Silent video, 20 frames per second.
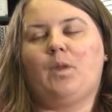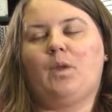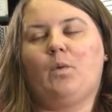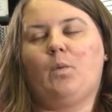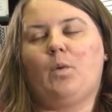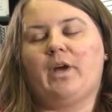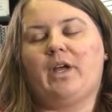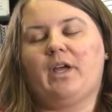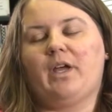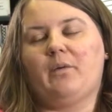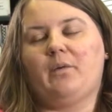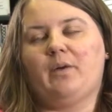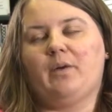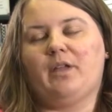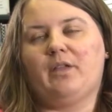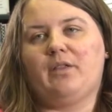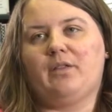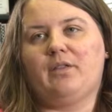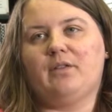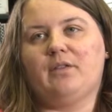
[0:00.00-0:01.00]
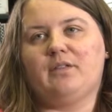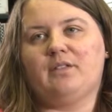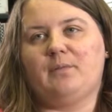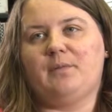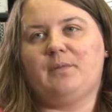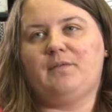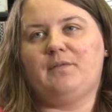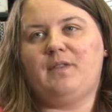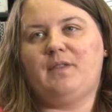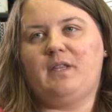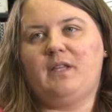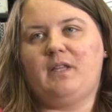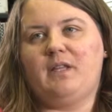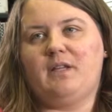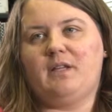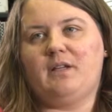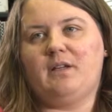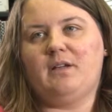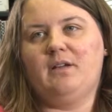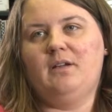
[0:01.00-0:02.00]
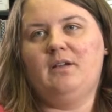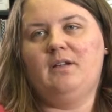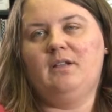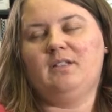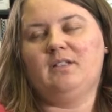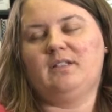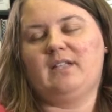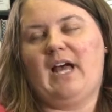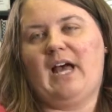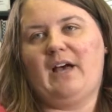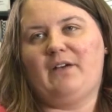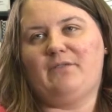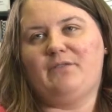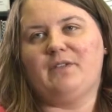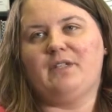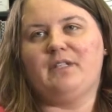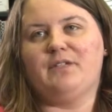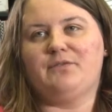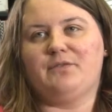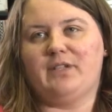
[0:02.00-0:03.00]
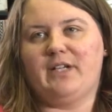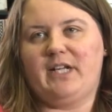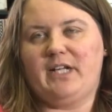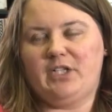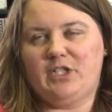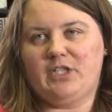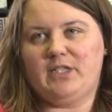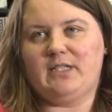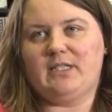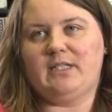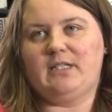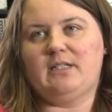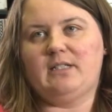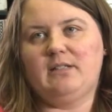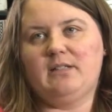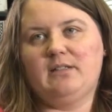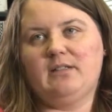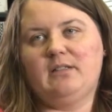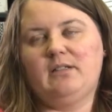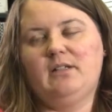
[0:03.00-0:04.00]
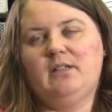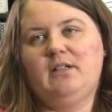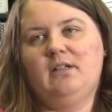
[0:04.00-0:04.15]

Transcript: working with some of the staff in different agencies.